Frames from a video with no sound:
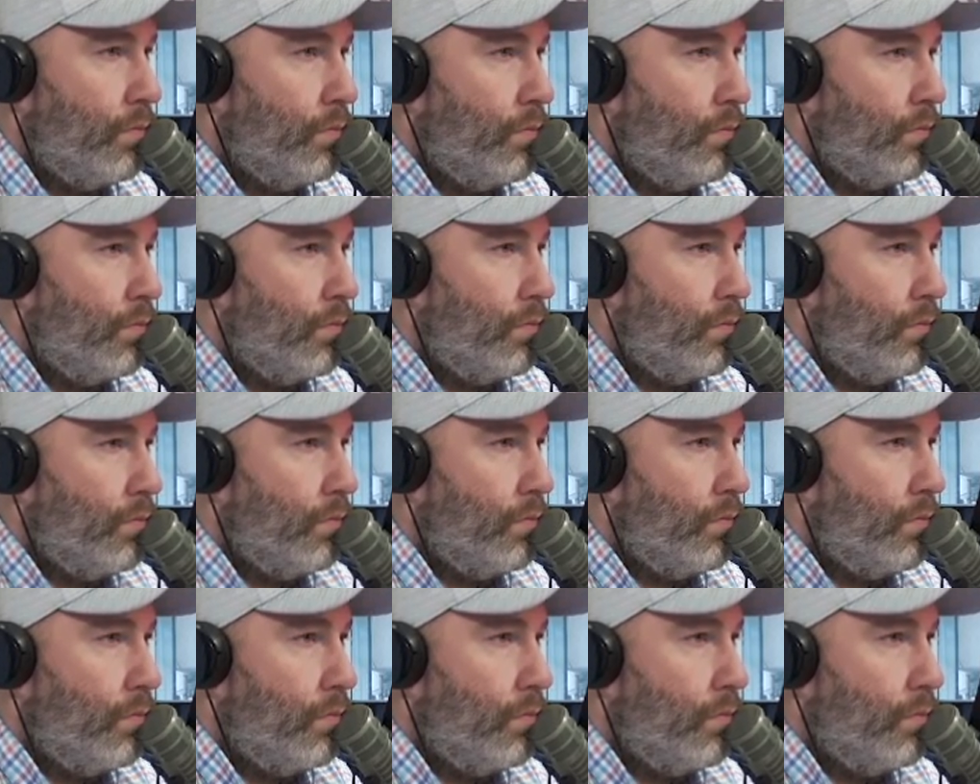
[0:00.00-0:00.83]

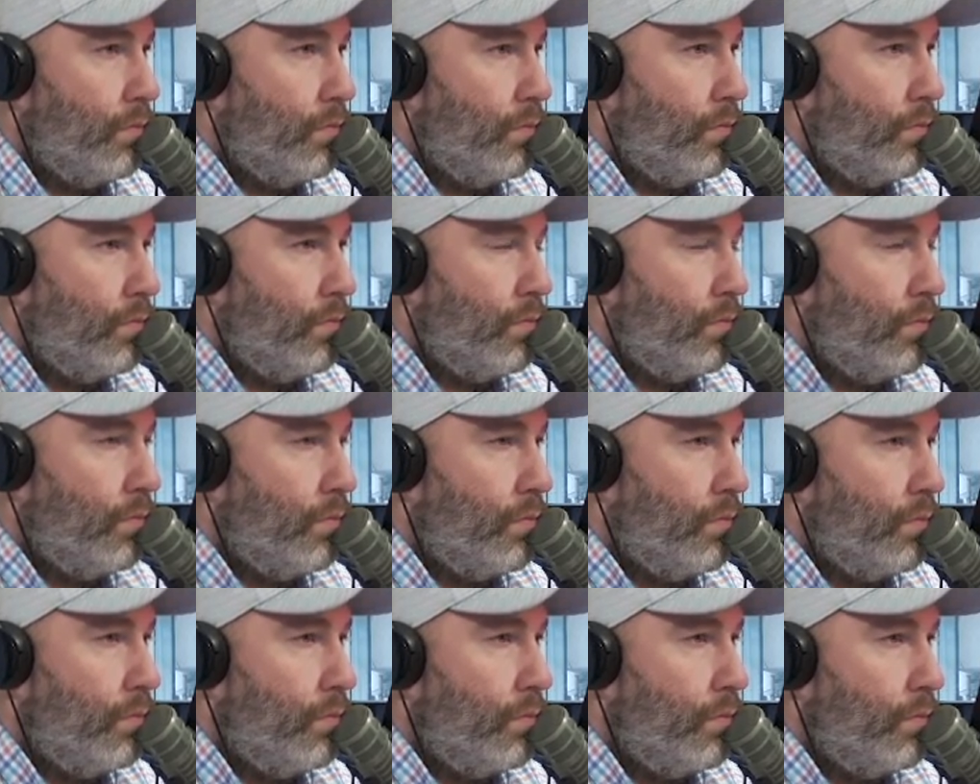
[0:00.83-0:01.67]

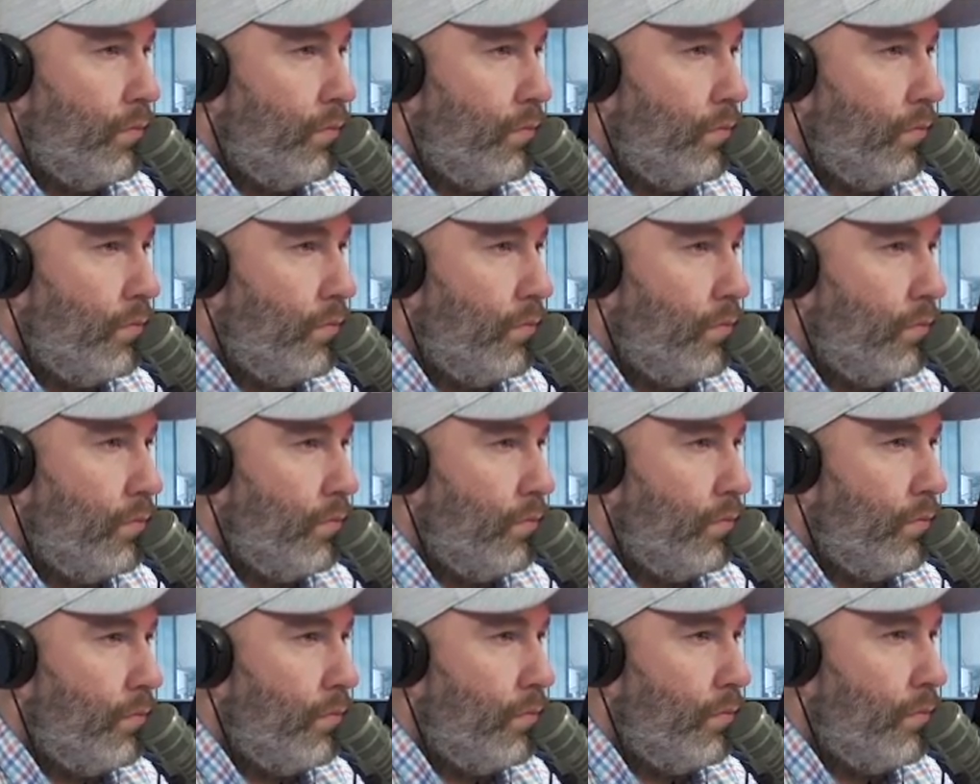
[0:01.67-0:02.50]

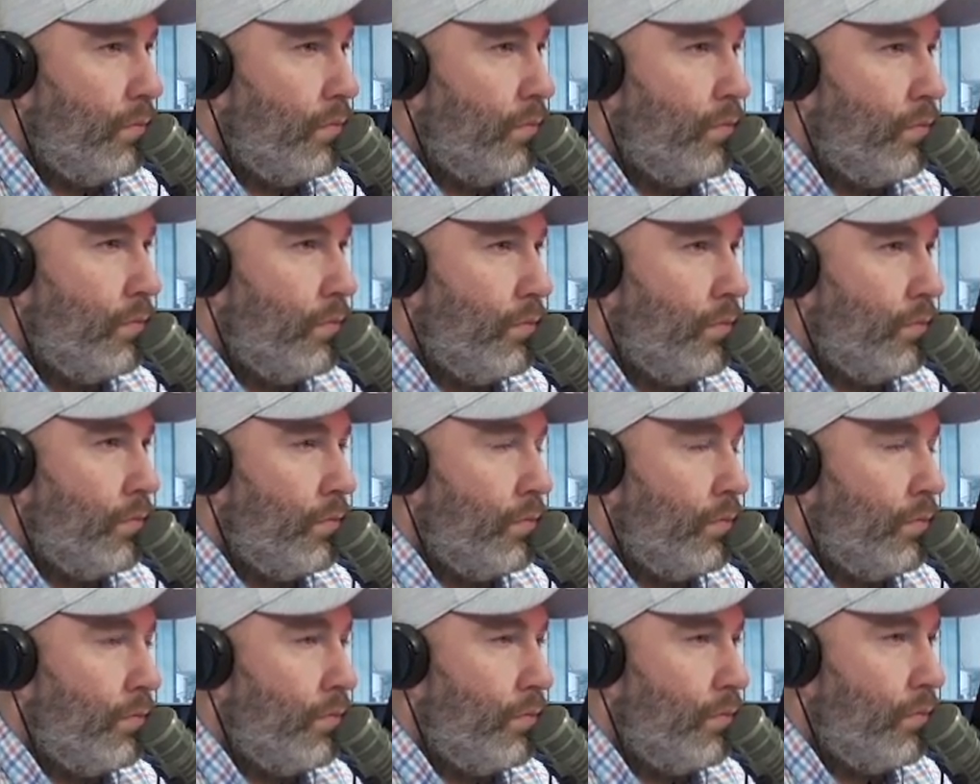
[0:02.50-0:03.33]

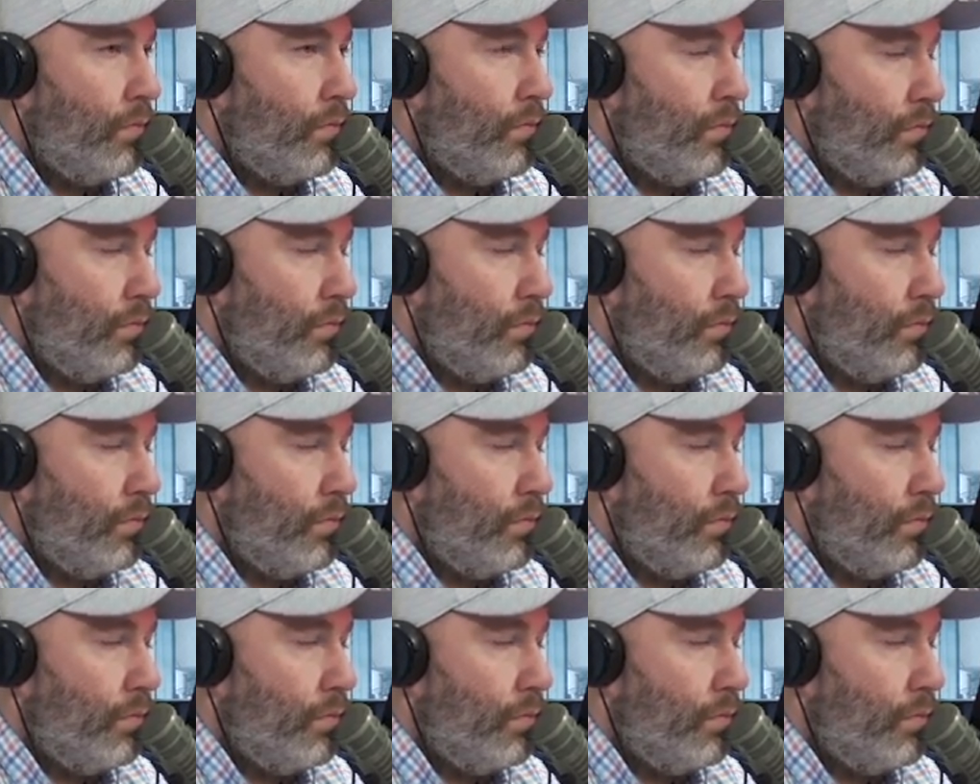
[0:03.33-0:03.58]
(silent)